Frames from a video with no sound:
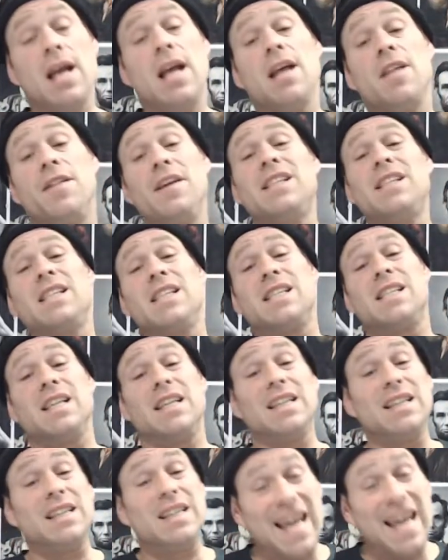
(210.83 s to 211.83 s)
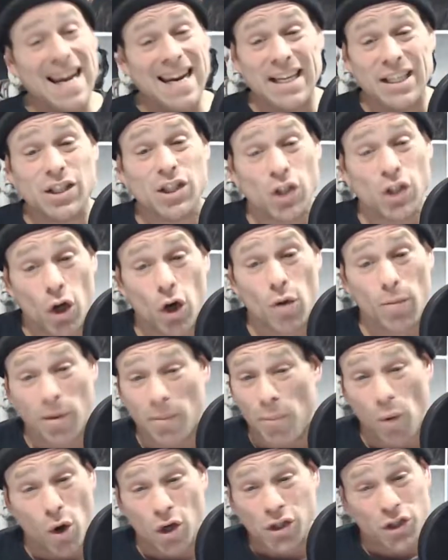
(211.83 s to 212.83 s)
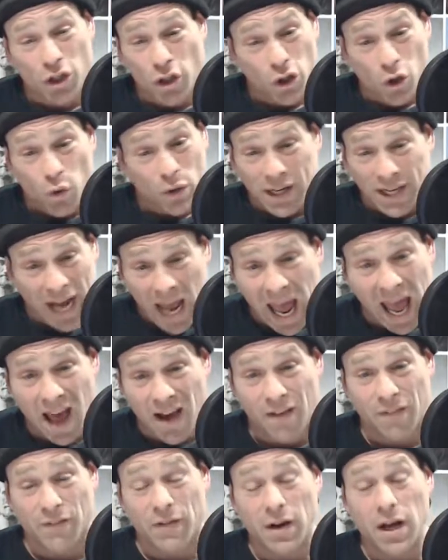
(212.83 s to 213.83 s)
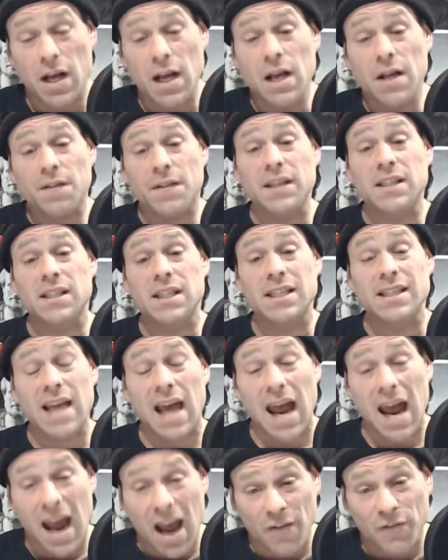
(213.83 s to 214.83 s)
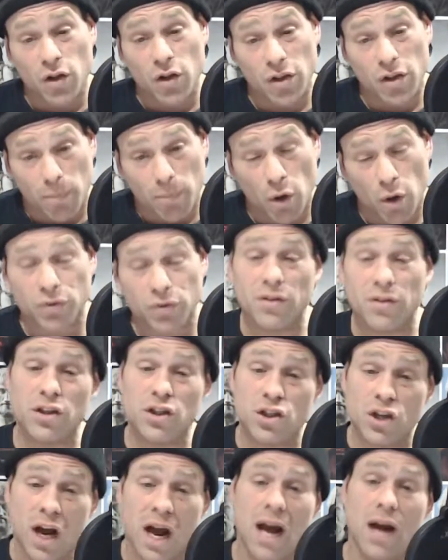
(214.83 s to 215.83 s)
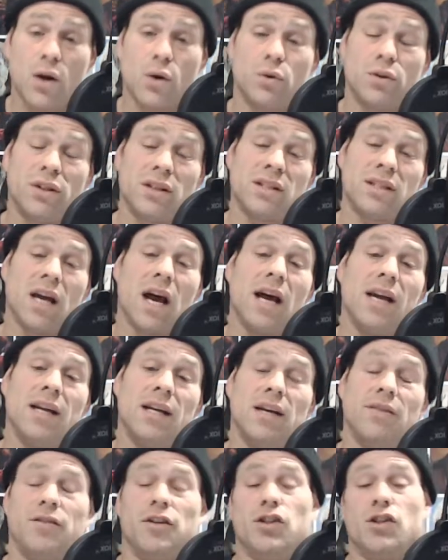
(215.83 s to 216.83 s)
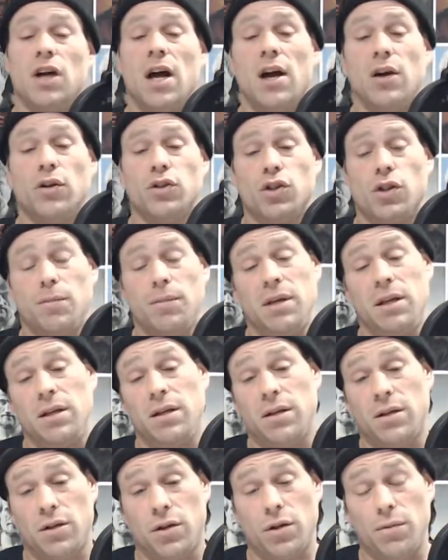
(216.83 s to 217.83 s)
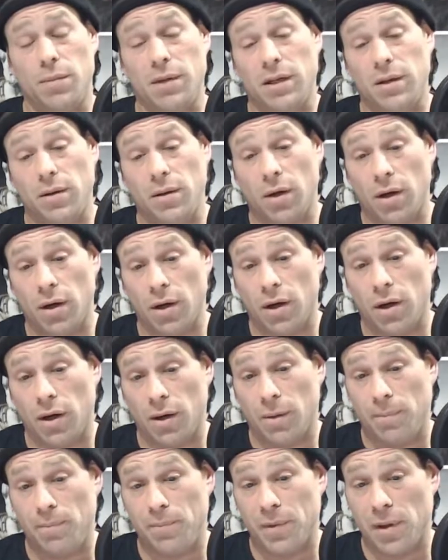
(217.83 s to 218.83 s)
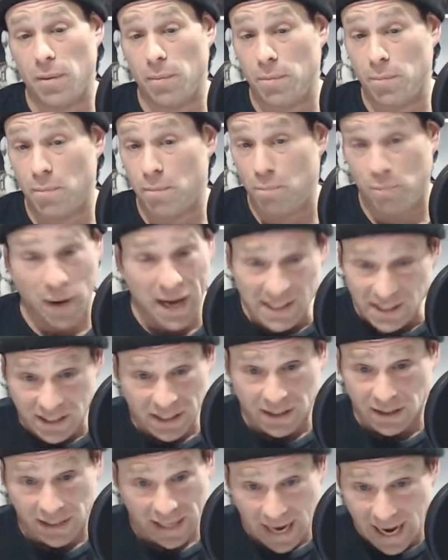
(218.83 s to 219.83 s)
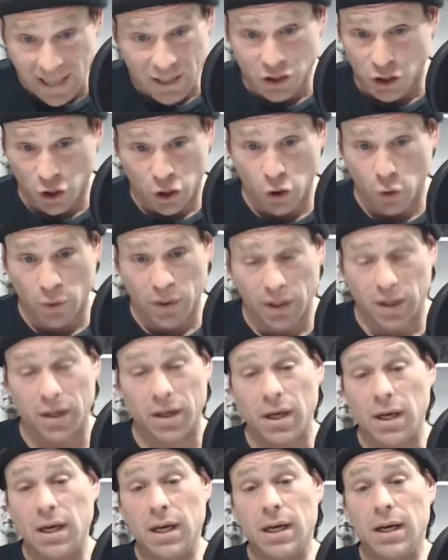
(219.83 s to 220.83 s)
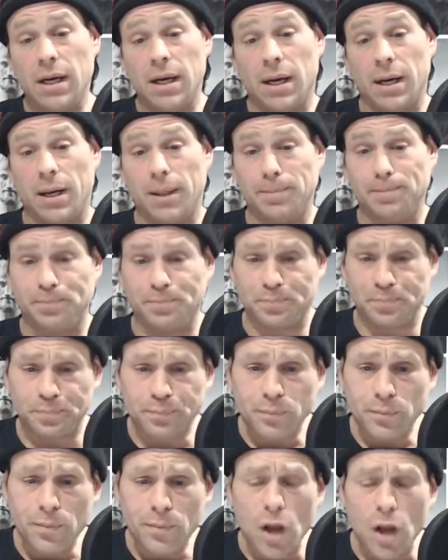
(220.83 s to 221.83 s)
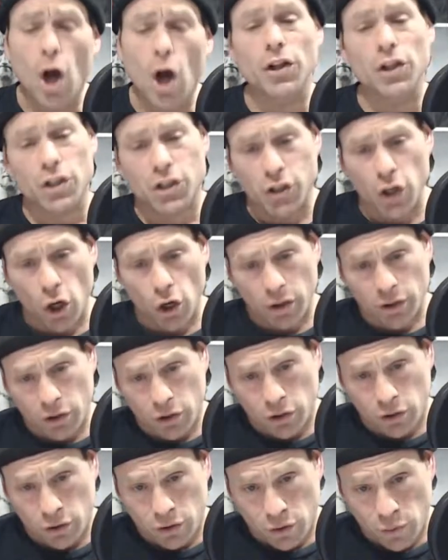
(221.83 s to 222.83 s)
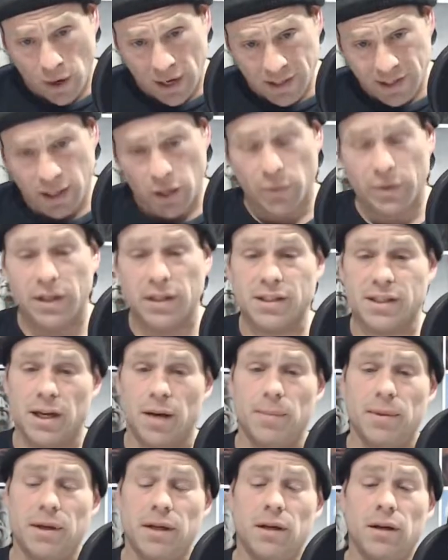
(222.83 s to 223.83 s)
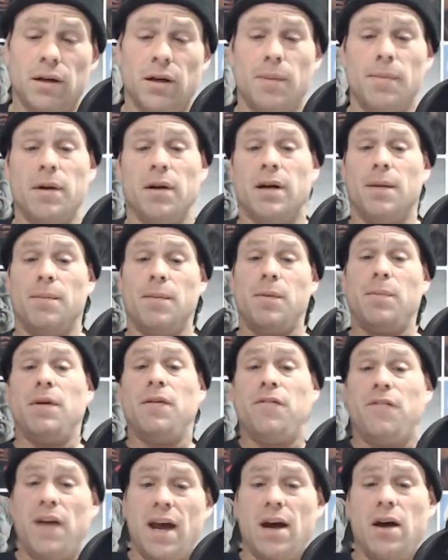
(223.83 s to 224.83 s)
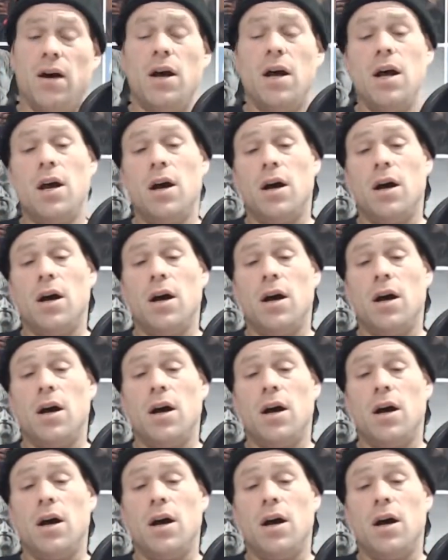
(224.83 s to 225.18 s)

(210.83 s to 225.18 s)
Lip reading: This is the latest term abortion you can have. This is after the birth of the child, deciding if the child could be basically executed under certain criteria. Let me be fair.